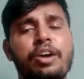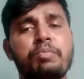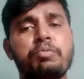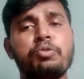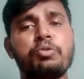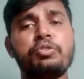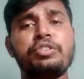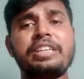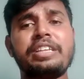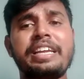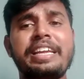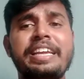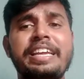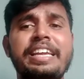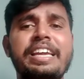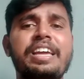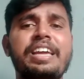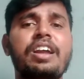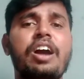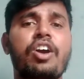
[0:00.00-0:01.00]
up to 3
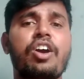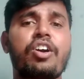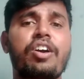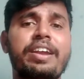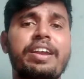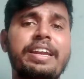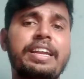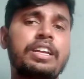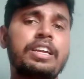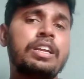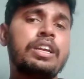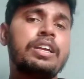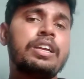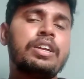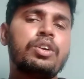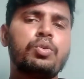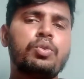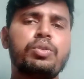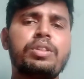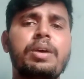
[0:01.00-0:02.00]
years according
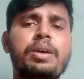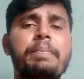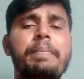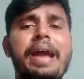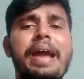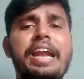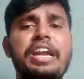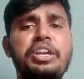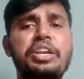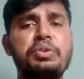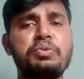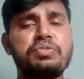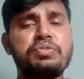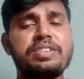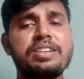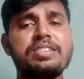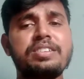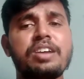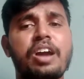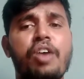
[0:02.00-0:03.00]
to the battery
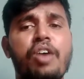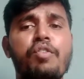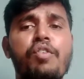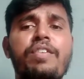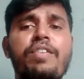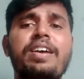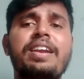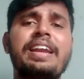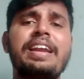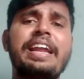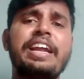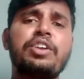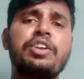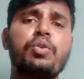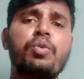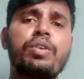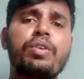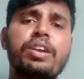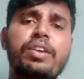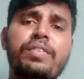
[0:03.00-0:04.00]
usage. However, Lectro